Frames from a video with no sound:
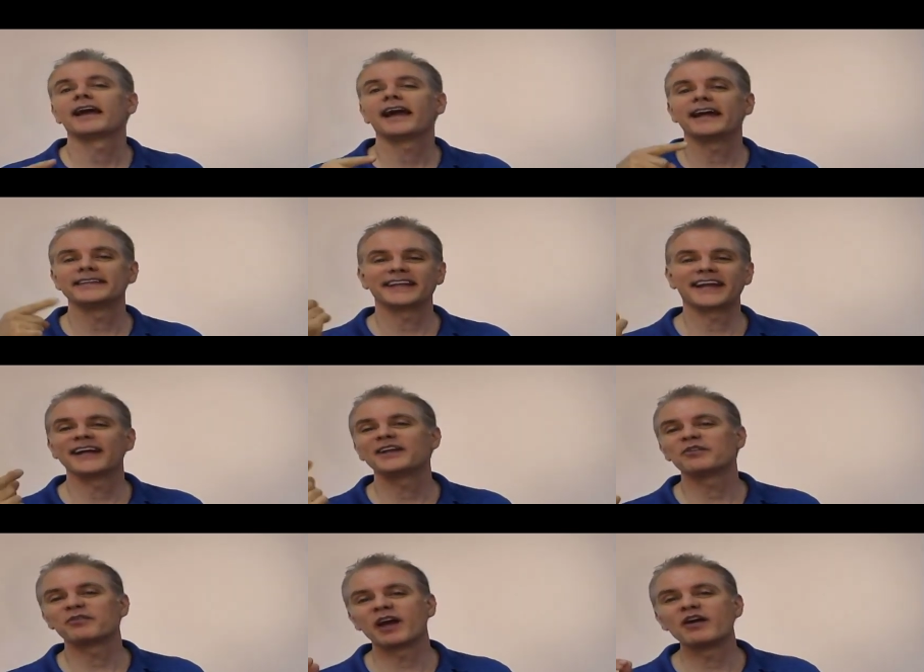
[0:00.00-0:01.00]
at the end
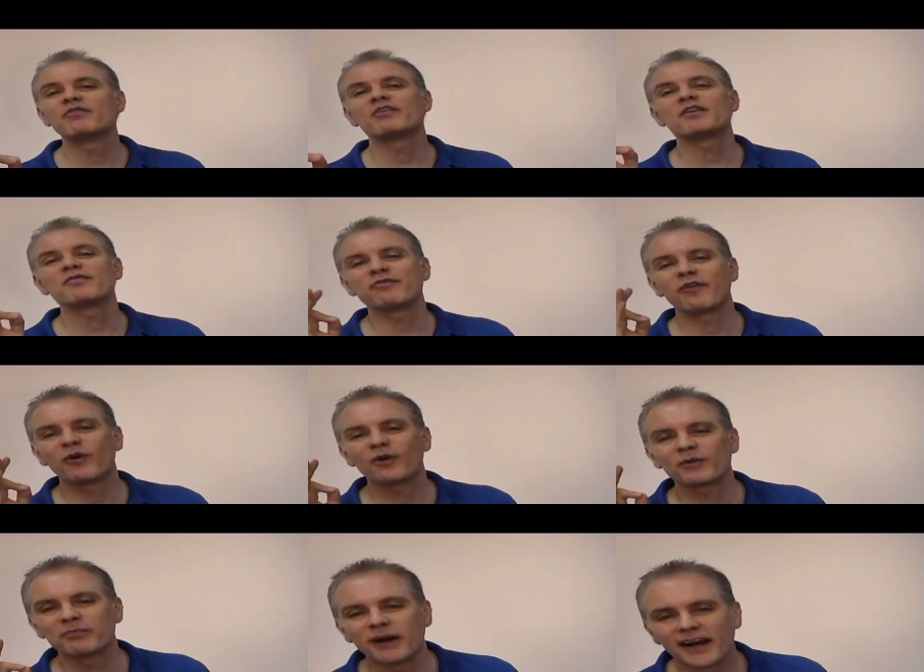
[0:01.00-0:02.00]
of every
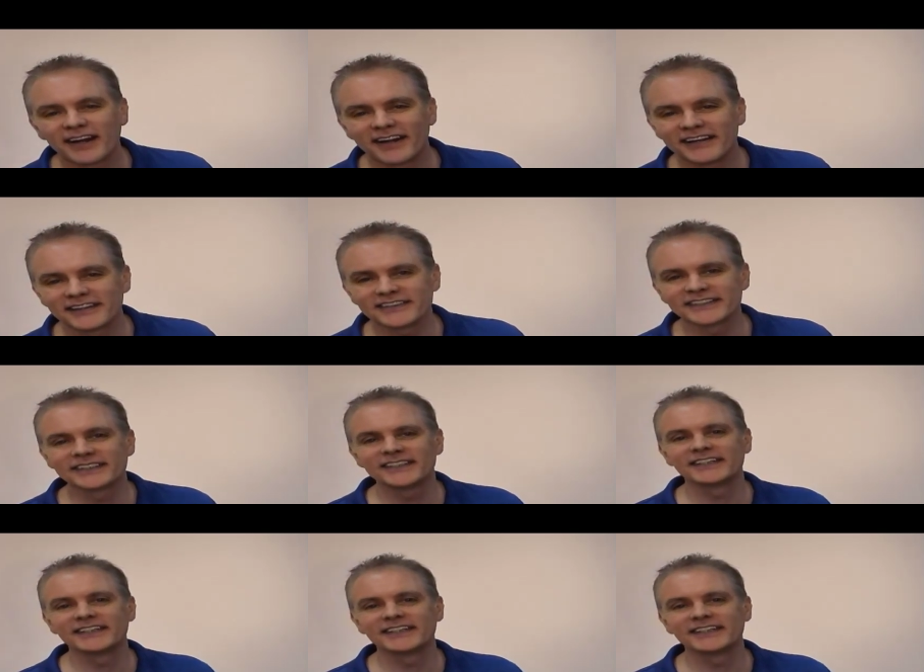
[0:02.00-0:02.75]
4 bars,